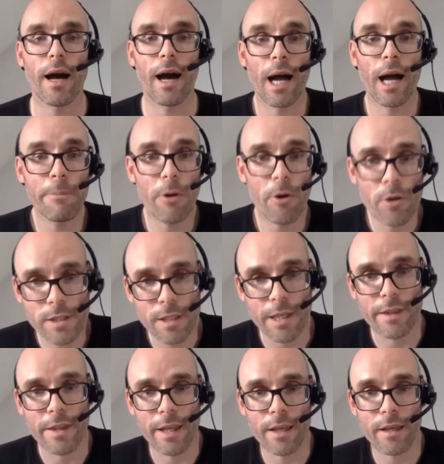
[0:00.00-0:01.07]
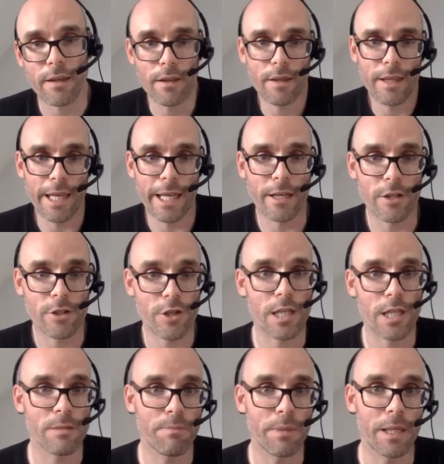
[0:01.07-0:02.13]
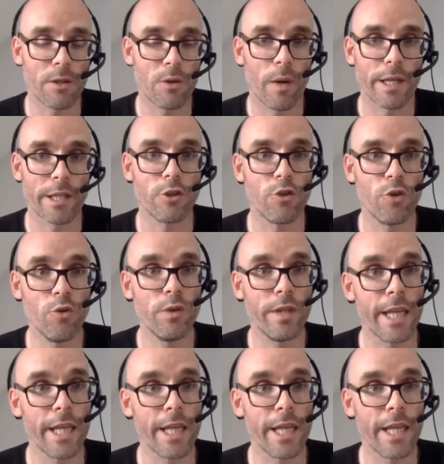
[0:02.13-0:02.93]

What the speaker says: I personally think English has been quite good.